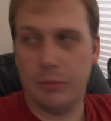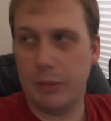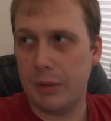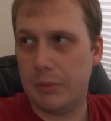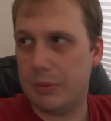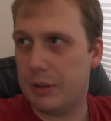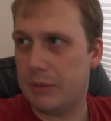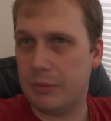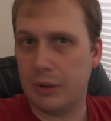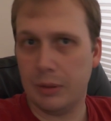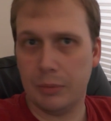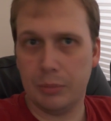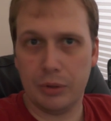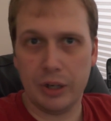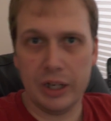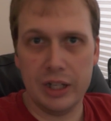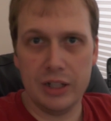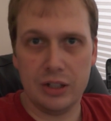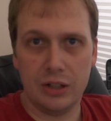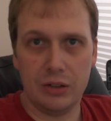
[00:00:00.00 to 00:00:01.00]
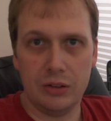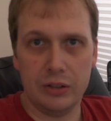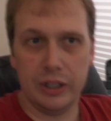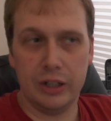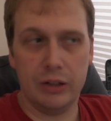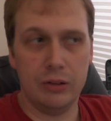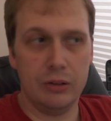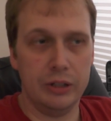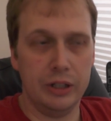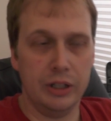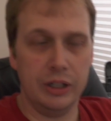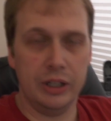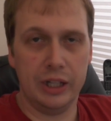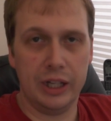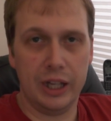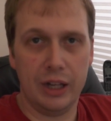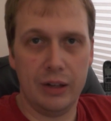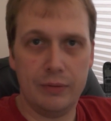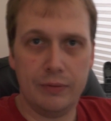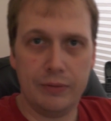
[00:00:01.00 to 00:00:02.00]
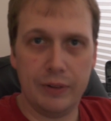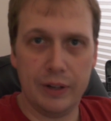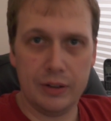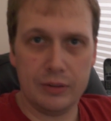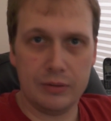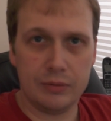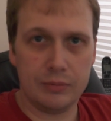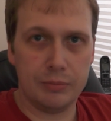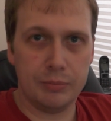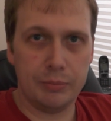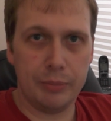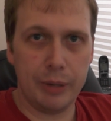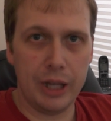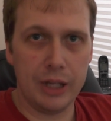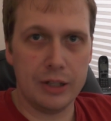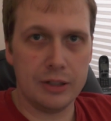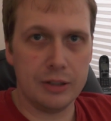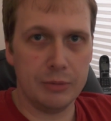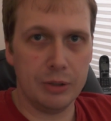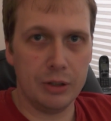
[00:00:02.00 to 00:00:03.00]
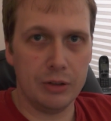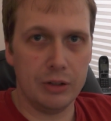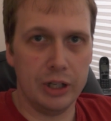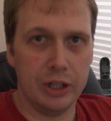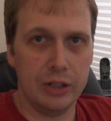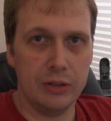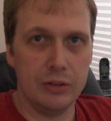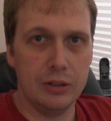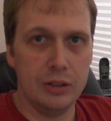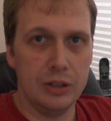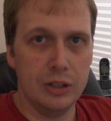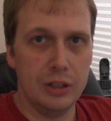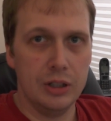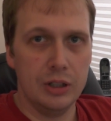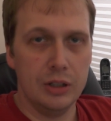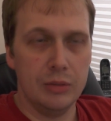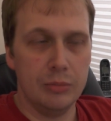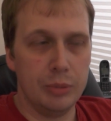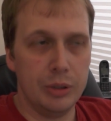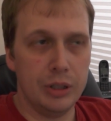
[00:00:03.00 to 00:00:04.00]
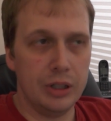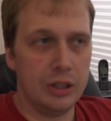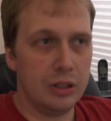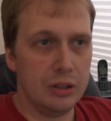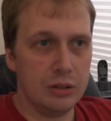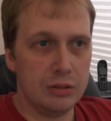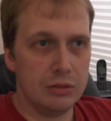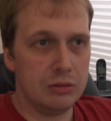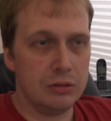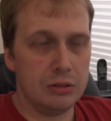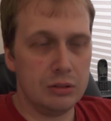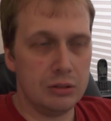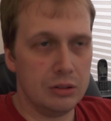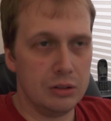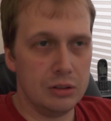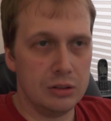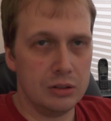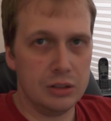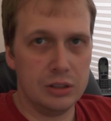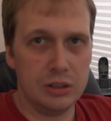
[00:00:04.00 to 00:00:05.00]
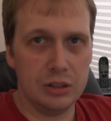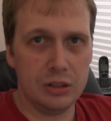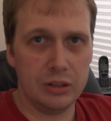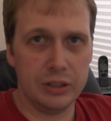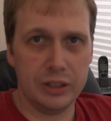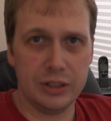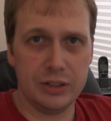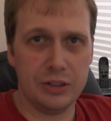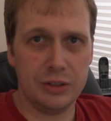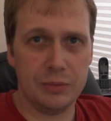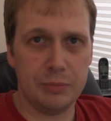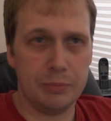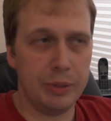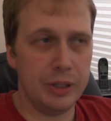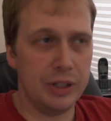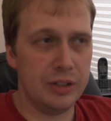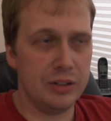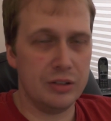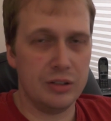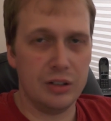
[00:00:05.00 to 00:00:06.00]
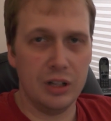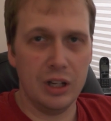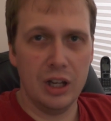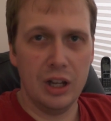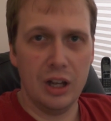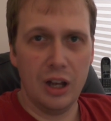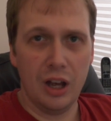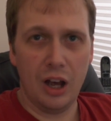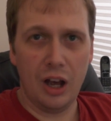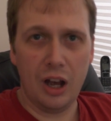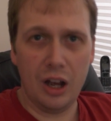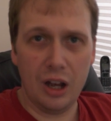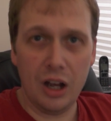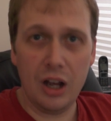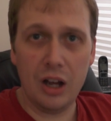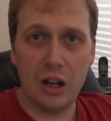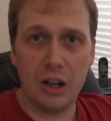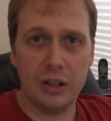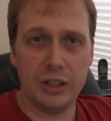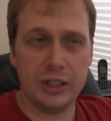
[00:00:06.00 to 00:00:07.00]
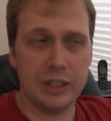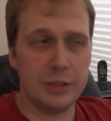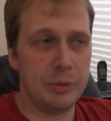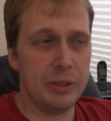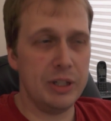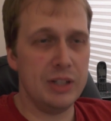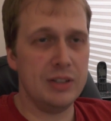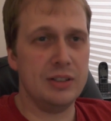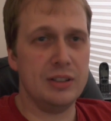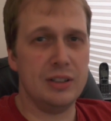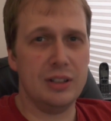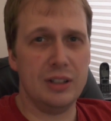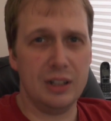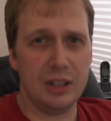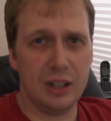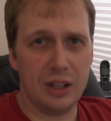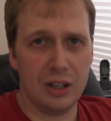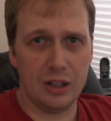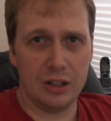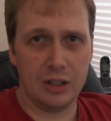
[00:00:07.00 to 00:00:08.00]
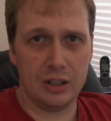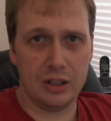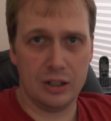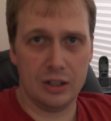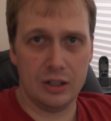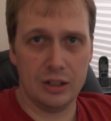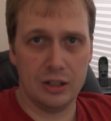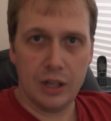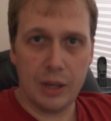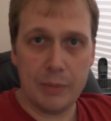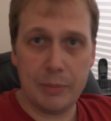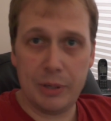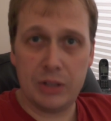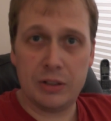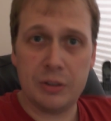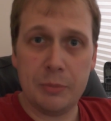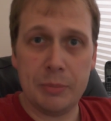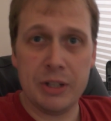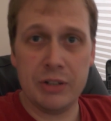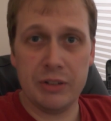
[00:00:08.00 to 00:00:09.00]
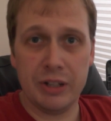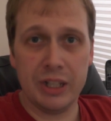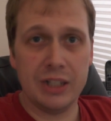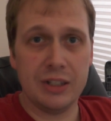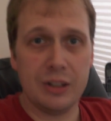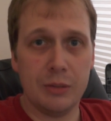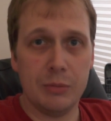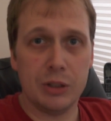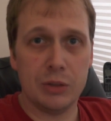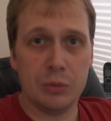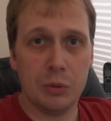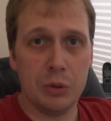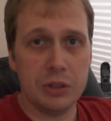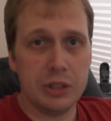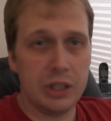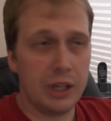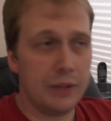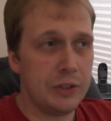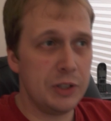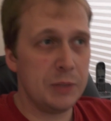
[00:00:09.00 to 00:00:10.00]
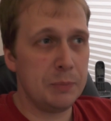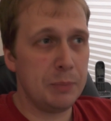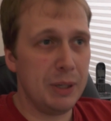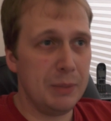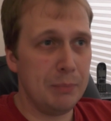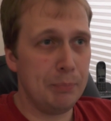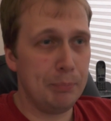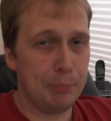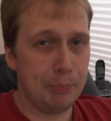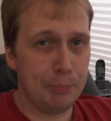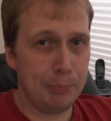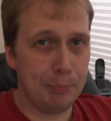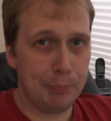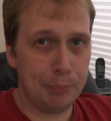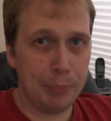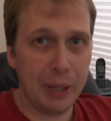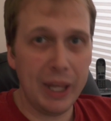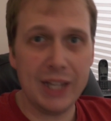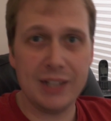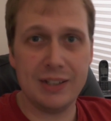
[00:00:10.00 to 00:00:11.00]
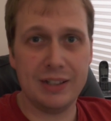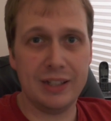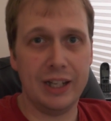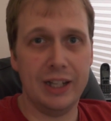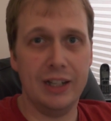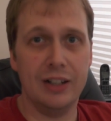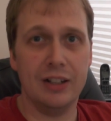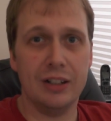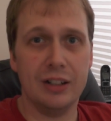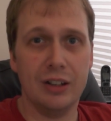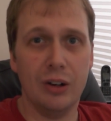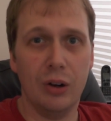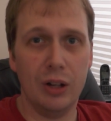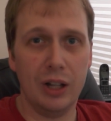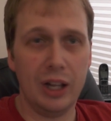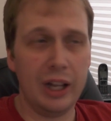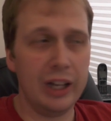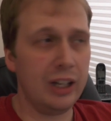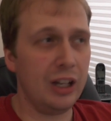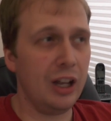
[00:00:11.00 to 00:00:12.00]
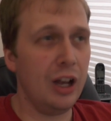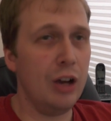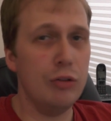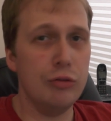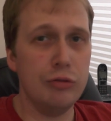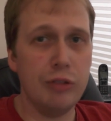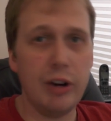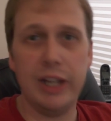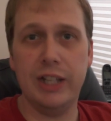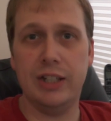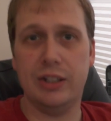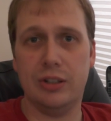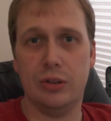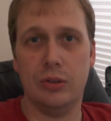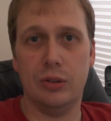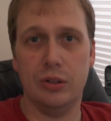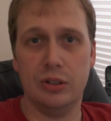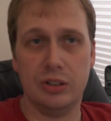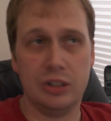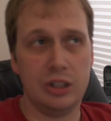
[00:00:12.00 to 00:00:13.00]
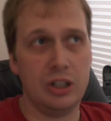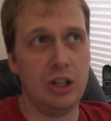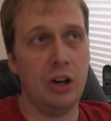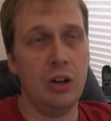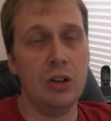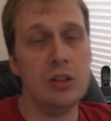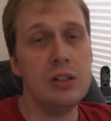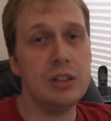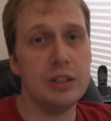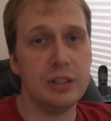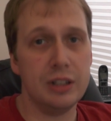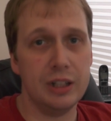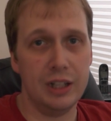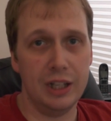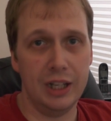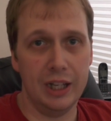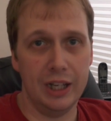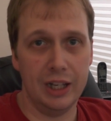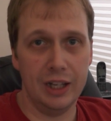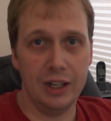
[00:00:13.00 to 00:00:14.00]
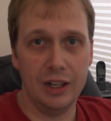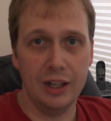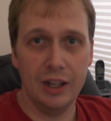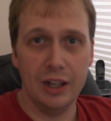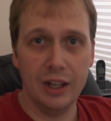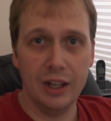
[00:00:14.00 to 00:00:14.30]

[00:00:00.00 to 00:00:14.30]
Maybe my brain told it, oh, you're going to get fed better tomorrow, but oh god, it's just been hard. It's been a slug. And because I've been drinking so much water, I've just been pissing like a racehorse constantly.